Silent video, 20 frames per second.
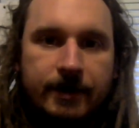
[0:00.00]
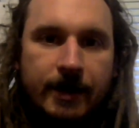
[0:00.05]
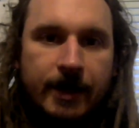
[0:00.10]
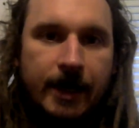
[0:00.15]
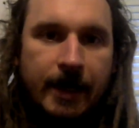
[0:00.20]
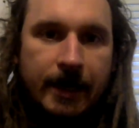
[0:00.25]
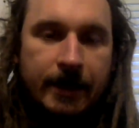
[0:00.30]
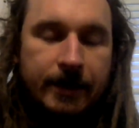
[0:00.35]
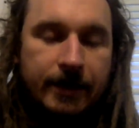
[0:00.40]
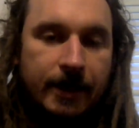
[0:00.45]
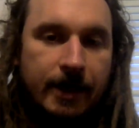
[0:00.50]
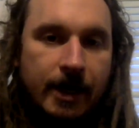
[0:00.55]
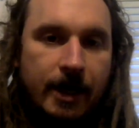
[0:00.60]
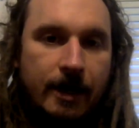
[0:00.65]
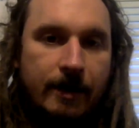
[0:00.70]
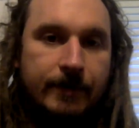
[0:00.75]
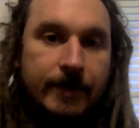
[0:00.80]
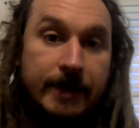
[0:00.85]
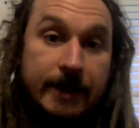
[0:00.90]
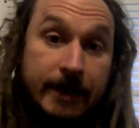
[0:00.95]
And
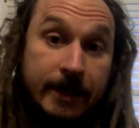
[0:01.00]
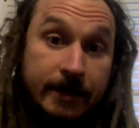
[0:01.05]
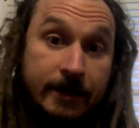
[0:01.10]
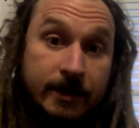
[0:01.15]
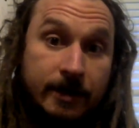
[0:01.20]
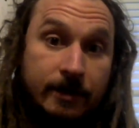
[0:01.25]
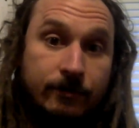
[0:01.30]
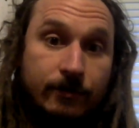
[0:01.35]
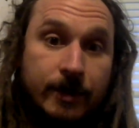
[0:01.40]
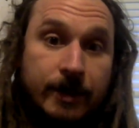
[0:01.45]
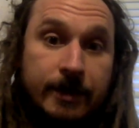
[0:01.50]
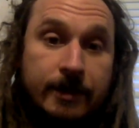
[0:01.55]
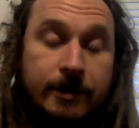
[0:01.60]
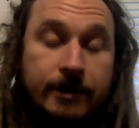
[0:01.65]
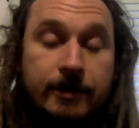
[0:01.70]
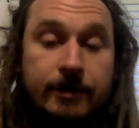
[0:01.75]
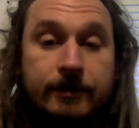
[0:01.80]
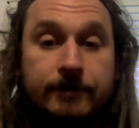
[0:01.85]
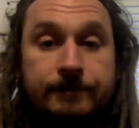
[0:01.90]
it ended with